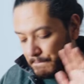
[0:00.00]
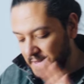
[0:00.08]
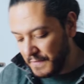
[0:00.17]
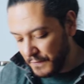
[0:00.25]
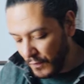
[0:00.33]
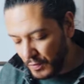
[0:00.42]

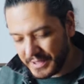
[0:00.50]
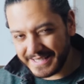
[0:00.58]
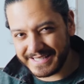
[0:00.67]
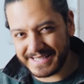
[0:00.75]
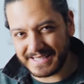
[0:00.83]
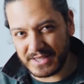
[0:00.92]
before
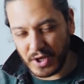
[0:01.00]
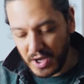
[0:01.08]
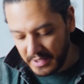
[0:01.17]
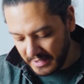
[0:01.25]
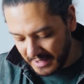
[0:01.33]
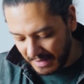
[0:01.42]
this is
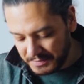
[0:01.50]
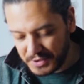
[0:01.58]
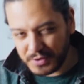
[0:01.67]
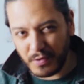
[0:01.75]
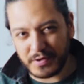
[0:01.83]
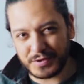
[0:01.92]
done, I'm
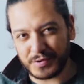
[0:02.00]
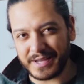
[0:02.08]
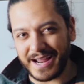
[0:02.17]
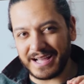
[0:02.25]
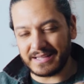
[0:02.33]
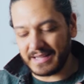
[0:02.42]
just going to
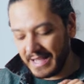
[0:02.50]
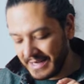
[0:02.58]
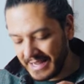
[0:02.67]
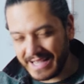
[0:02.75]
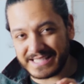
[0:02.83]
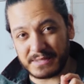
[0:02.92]
add
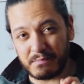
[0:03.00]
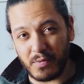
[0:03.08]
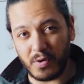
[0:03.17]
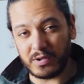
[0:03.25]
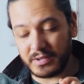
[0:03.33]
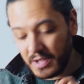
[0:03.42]
a, a, a
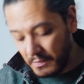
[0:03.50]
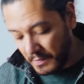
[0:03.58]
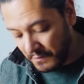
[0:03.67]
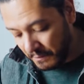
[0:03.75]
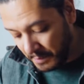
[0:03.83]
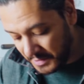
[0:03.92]
small knob
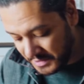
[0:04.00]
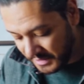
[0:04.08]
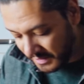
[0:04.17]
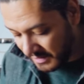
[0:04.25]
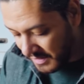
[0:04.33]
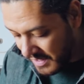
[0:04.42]
of
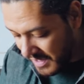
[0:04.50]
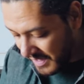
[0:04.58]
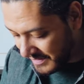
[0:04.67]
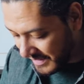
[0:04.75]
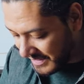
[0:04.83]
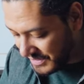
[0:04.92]
butter
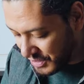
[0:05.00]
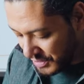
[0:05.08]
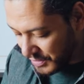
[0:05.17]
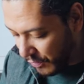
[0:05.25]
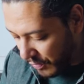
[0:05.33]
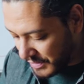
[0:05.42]
that is
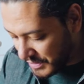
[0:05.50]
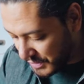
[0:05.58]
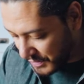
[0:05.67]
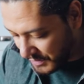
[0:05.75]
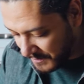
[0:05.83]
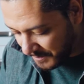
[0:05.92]
just going
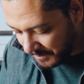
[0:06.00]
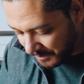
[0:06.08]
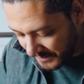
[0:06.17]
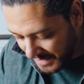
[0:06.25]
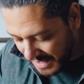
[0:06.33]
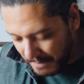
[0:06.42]
to
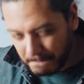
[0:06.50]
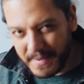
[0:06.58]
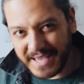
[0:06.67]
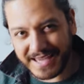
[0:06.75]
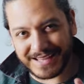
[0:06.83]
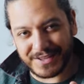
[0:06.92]

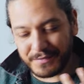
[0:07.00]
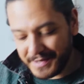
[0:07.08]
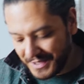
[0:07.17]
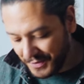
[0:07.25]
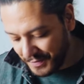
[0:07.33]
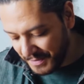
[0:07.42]
make it a little
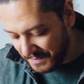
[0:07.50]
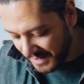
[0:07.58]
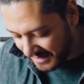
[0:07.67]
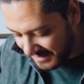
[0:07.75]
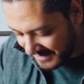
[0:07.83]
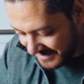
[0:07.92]
bit creamier.